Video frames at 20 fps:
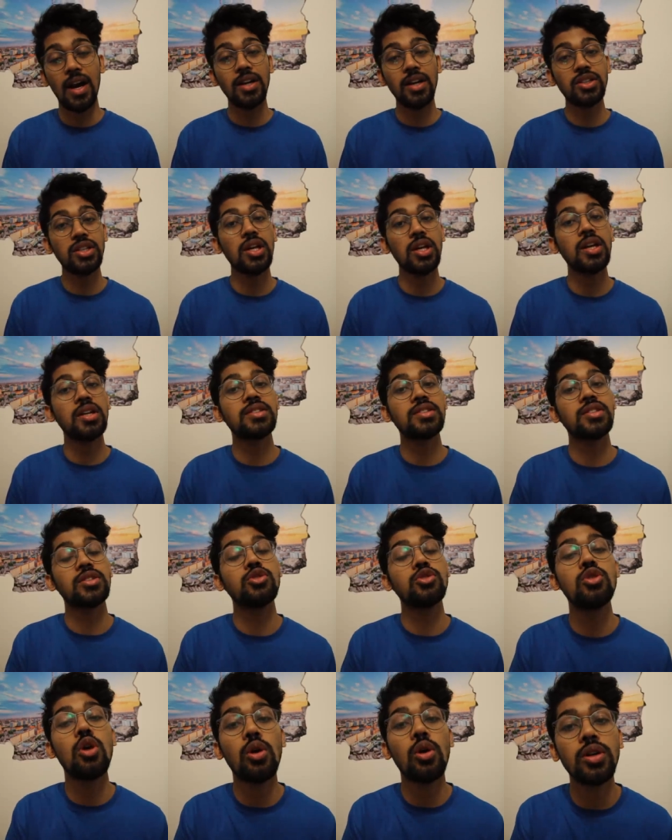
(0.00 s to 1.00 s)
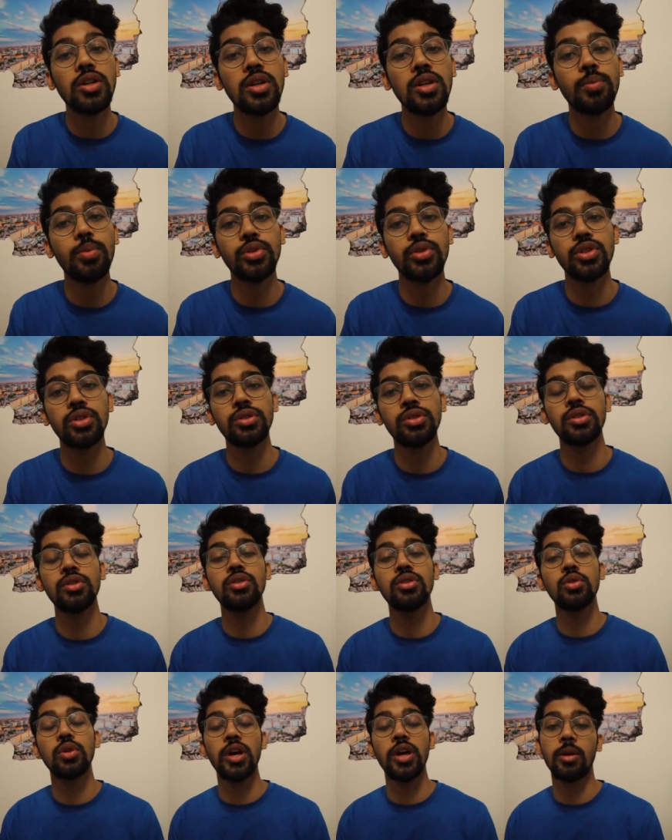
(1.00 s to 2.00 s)
Akshay is not in a
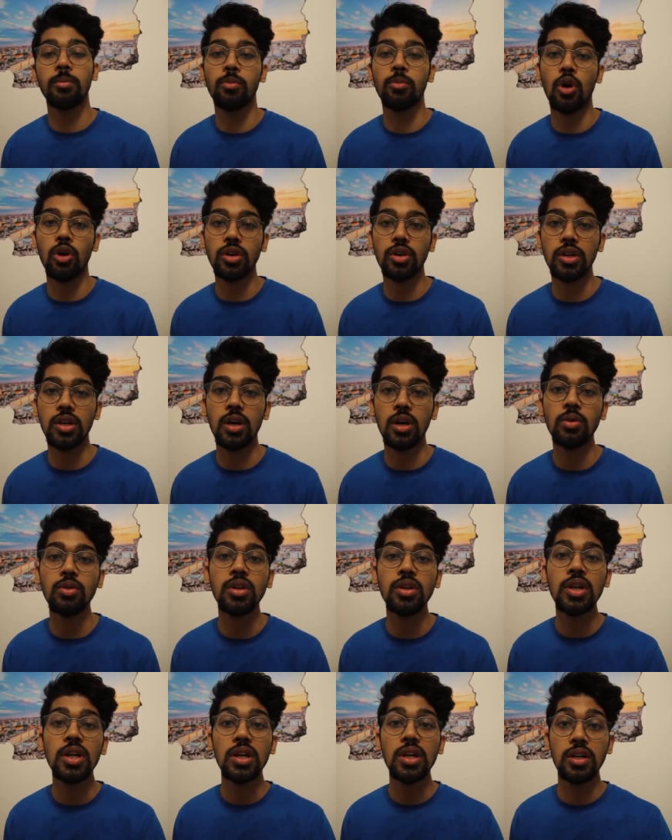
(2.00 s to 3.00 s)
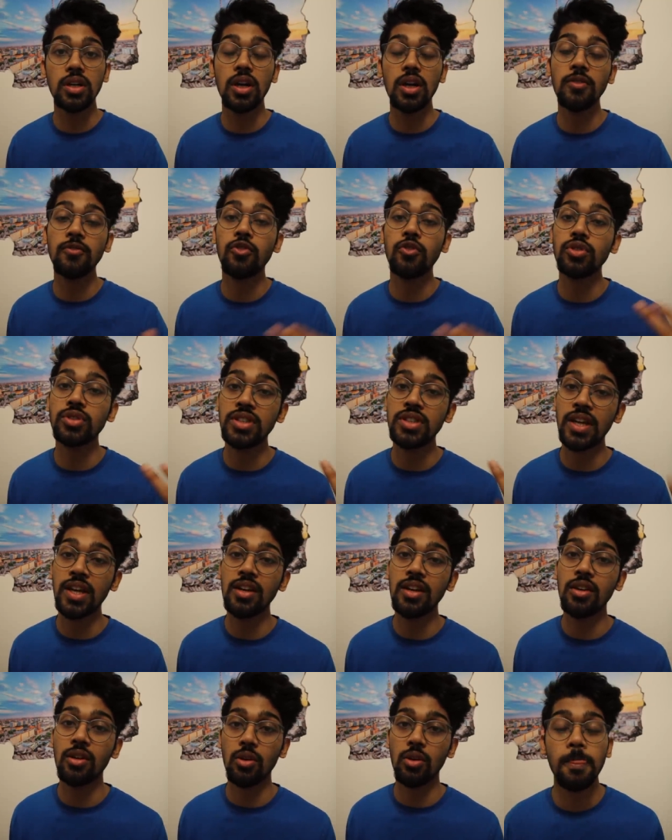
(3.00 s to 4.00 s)
position to get a blocked account done for
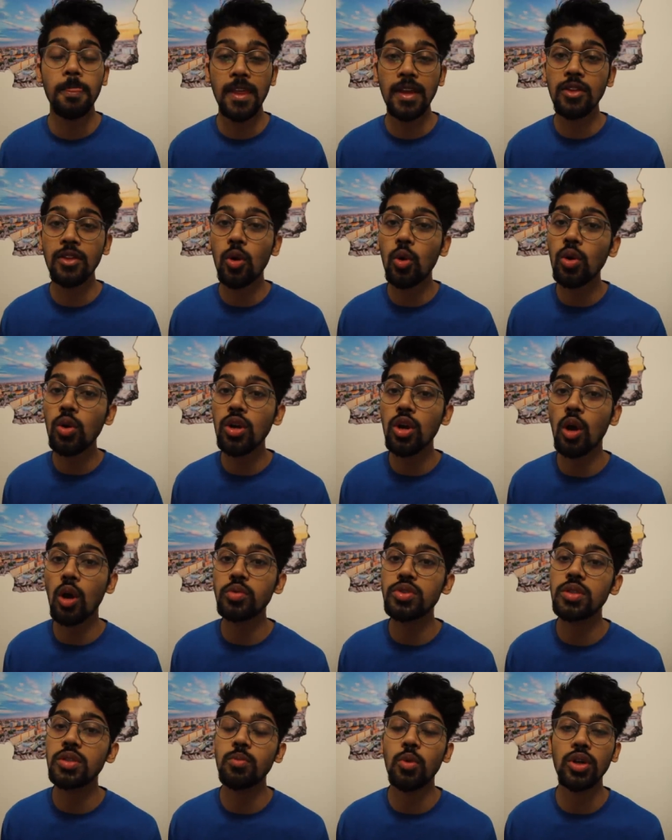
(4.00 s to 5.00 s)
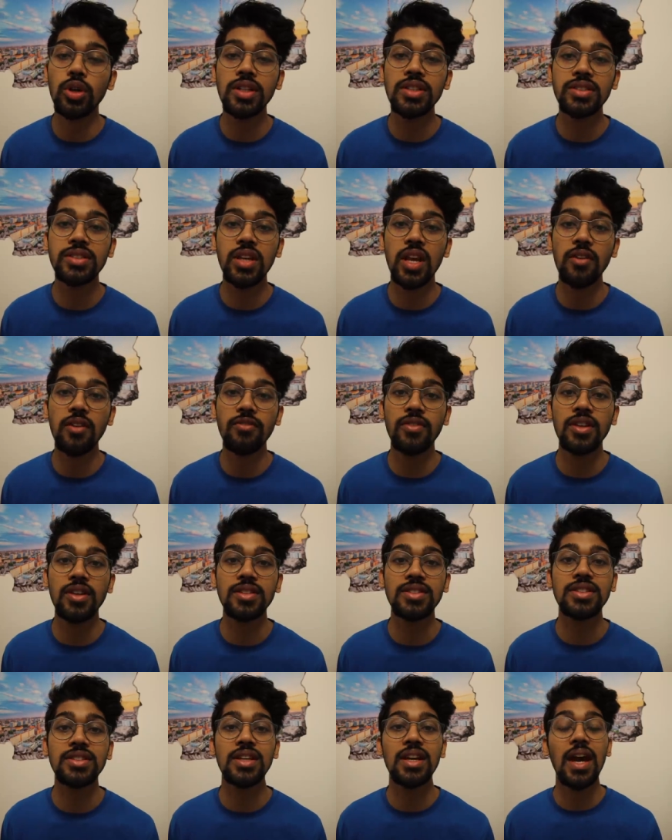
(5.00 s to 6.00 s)
second year, then the only option what he's left
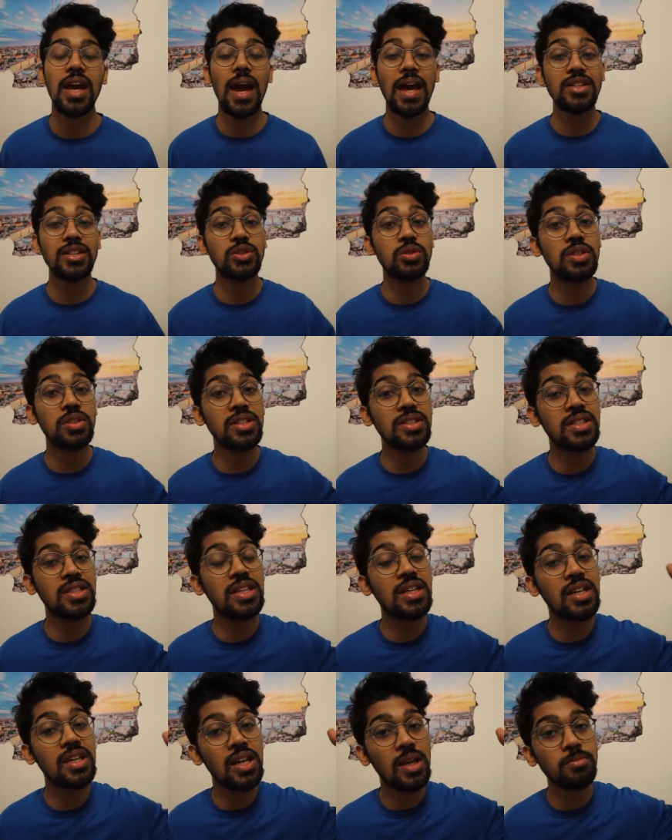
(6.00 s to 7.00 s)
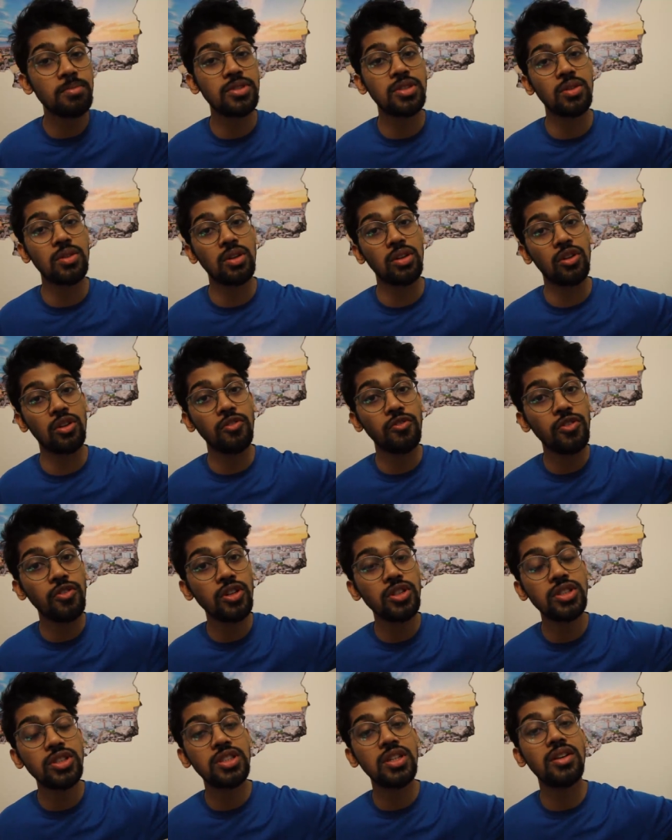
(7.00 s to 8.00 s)
is as soon as he comes the
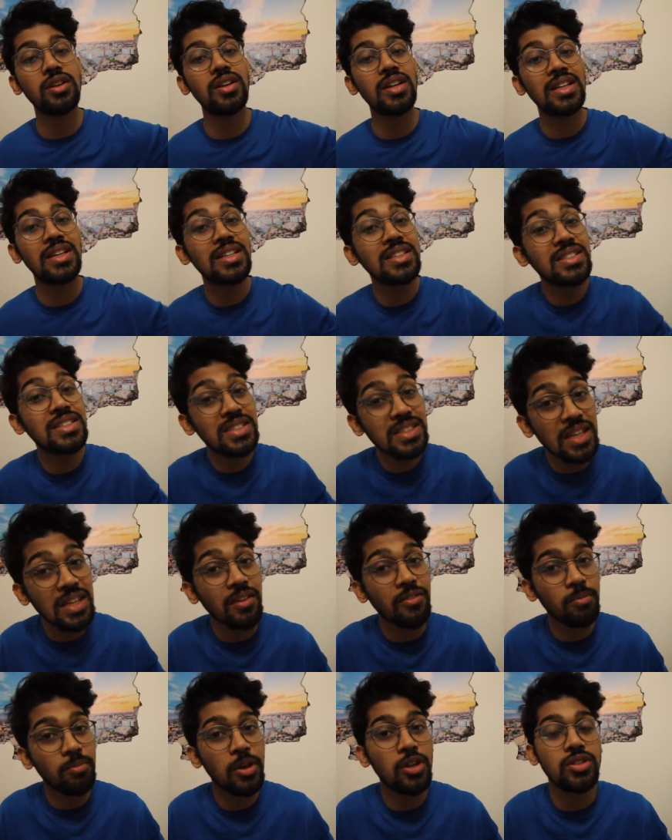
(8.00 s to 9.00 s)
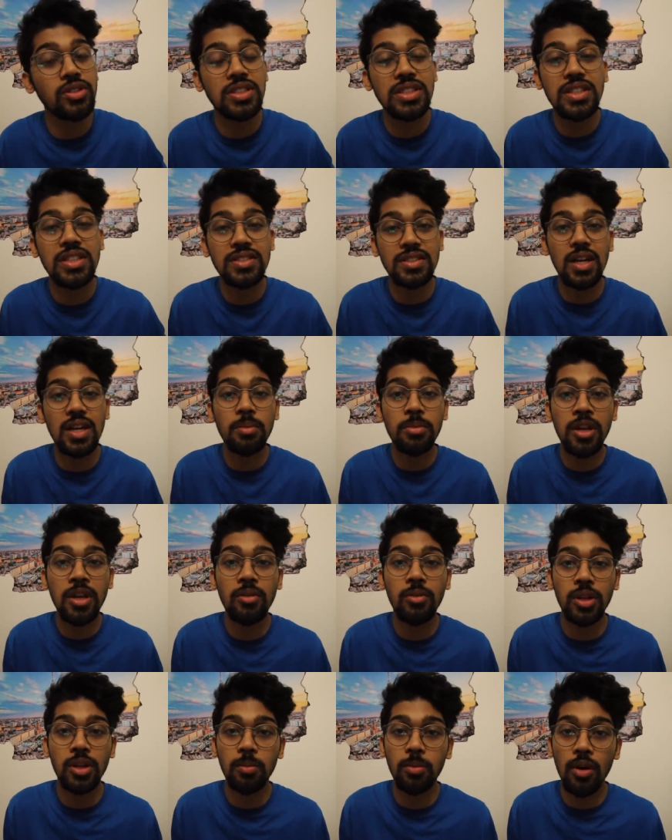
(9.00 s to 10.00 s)
first year he is safe because he has come
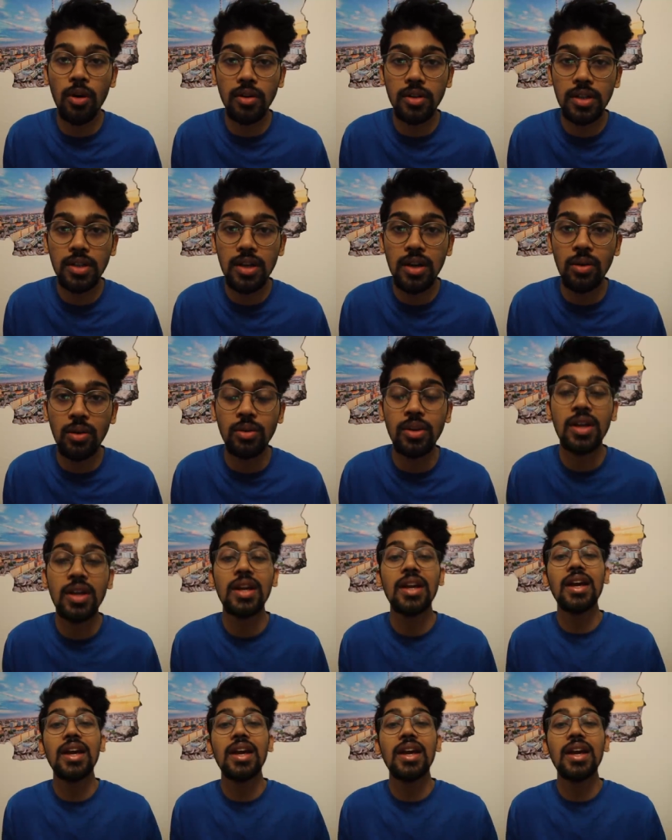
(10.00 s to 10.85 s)
here with a blocked account.